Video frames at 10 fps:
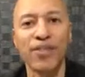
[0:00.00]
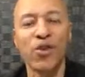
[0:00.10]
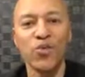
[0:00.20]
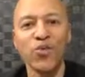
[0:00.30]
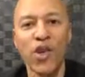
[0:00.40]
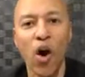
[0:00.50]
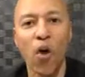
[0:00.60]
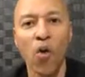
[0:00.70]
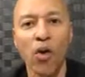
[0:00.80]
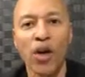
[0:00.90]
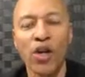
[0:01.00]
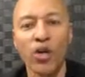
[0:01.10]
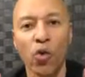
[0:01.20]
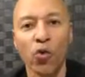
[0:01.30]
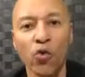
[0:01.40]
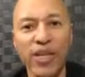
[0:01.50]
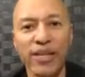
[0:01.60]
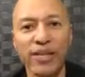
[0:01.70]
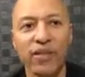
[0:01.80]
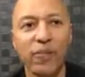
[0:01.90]
Do you know your
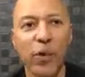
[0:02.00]
reason